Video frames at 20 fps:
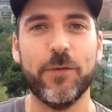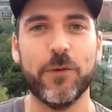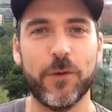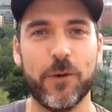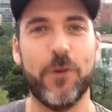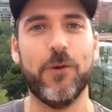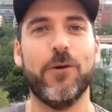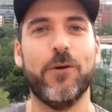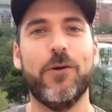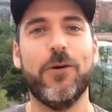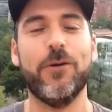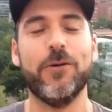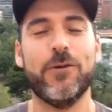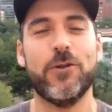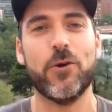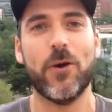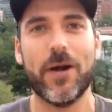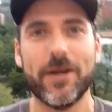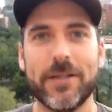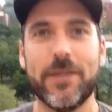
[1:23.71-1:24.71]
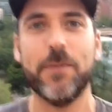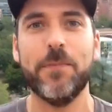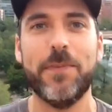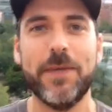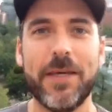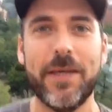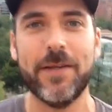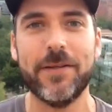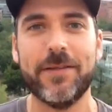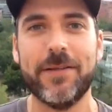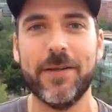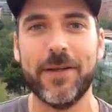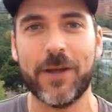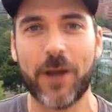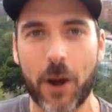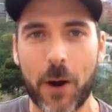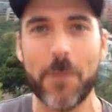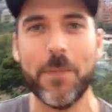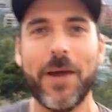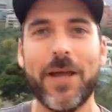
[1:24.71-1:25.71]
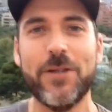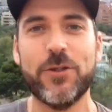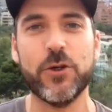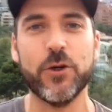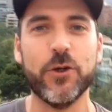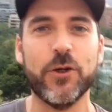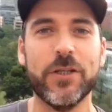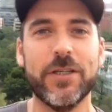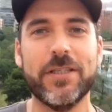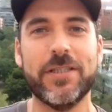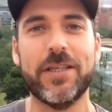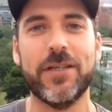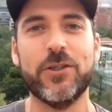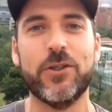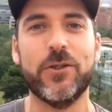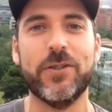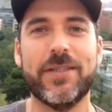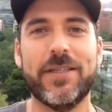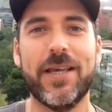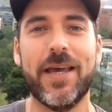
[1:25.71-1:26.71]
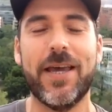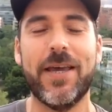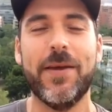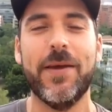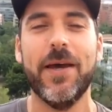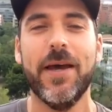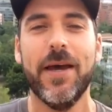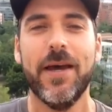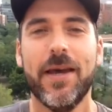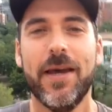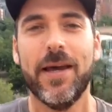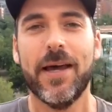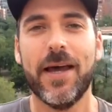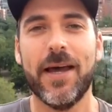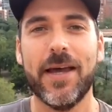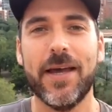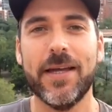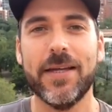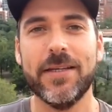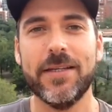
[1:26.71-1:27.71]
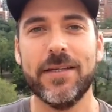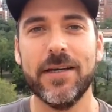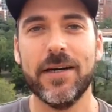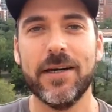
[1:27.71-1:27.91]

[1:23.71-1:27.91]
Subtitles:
or trying to become a journalist, I should say, and